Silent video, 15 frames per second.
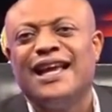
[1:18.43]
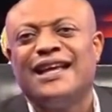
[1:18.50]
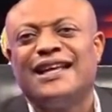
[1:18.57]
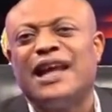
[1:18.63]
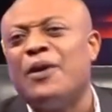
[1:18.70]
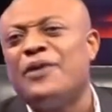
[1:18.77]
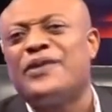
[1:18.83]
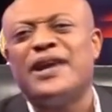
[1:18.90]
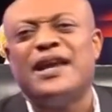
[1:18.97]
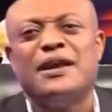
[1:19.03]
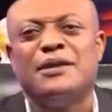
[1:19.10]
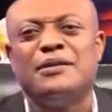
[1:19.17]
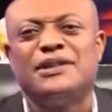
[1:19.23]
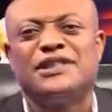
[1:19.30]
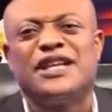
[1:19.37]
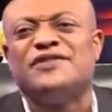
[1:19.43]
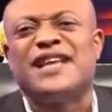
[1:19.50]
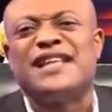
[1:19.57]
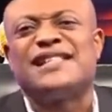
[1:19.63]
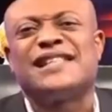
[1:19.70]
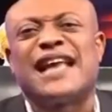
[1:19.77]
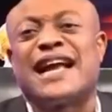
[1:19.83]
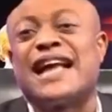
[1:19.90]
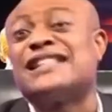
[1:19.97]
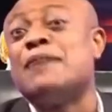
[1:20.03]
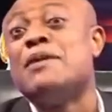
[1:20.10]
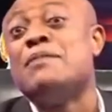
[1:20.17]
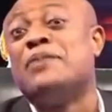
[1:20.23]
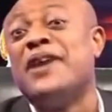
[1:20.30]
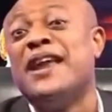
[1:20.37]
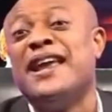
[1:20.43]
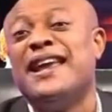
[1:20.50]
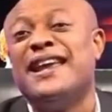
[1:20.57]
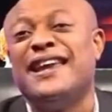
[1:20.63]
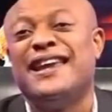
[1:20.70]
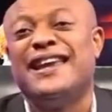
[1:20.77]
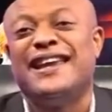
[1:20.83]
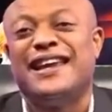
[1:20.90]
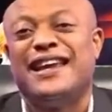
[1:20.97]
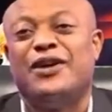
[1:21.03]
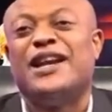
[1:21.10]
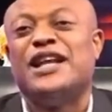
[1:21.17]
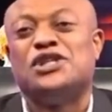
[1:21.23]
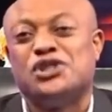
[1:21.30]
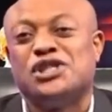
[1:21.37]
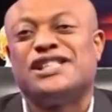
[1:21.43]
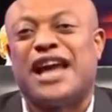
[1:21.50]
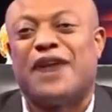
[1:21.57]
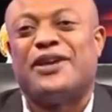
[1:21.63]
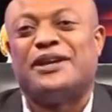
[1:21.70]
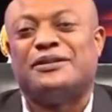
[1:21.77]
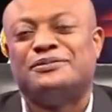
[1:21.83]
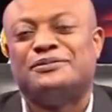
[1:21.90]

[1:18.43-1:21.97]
Now, what Chief Justice Akasa Bebre on the Judiciary.